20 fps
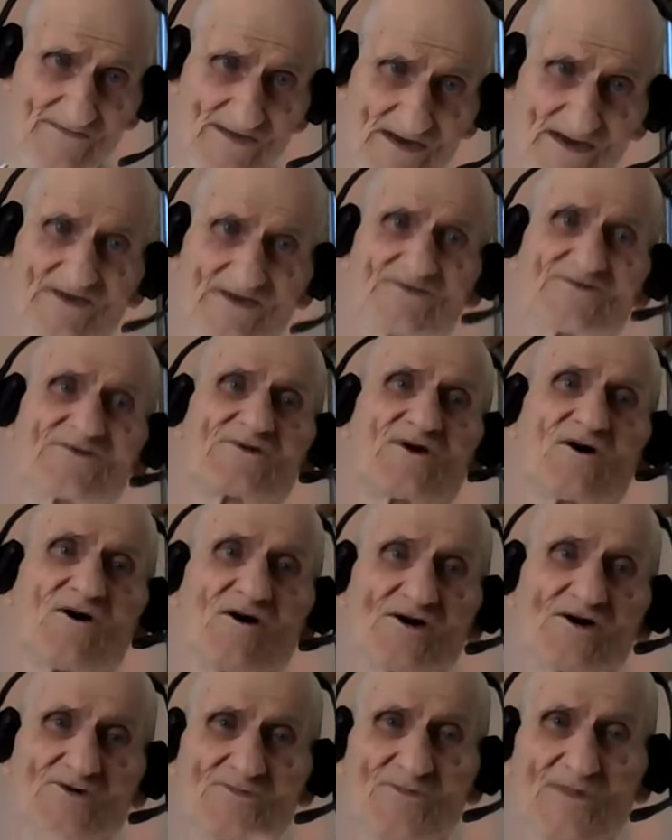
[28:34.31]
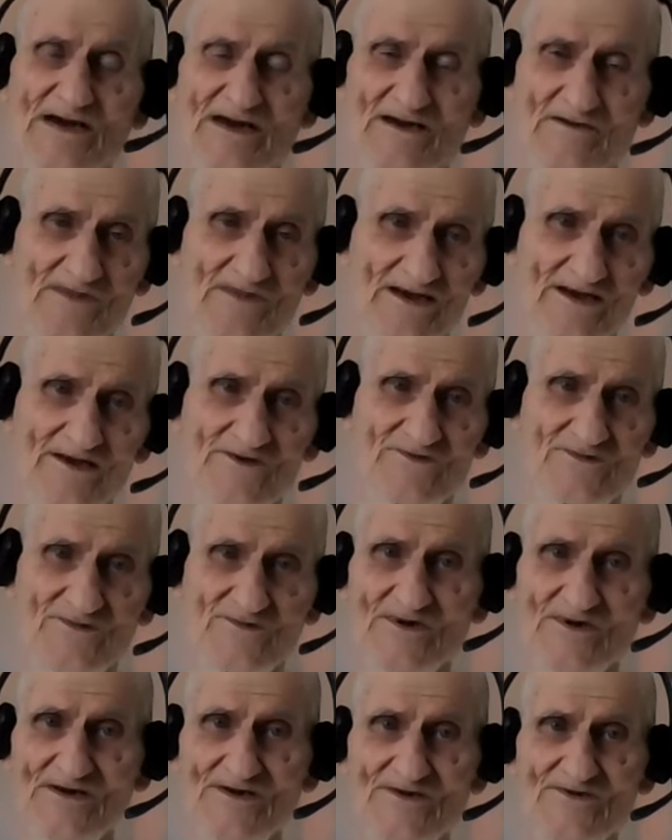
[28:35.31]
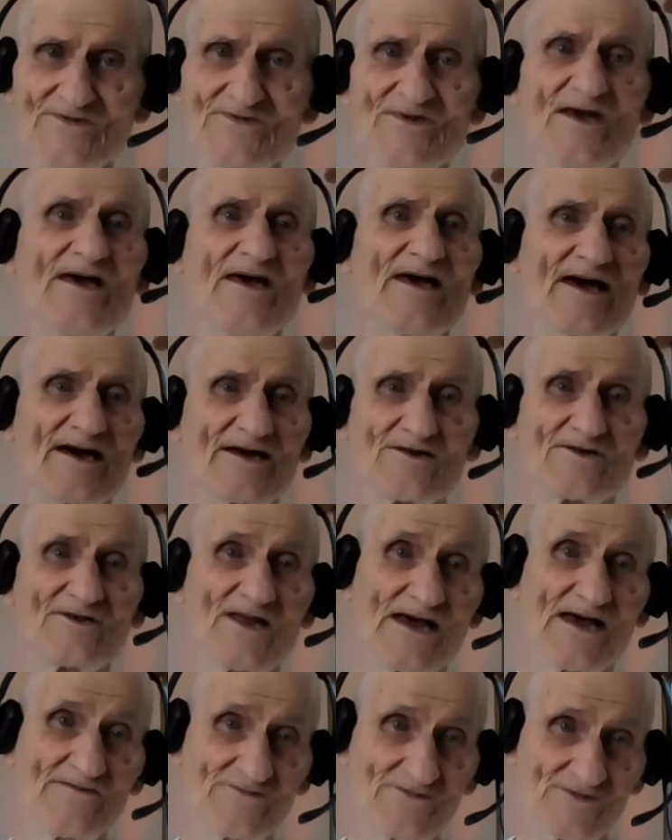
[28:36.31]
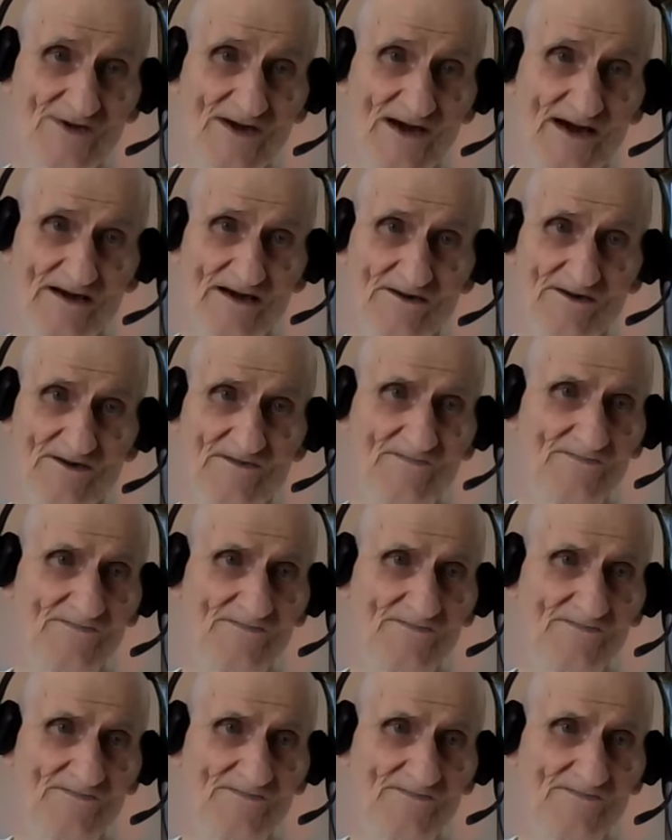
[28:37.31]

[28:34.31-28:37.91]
It's caused by omega-3s and a lifestyle.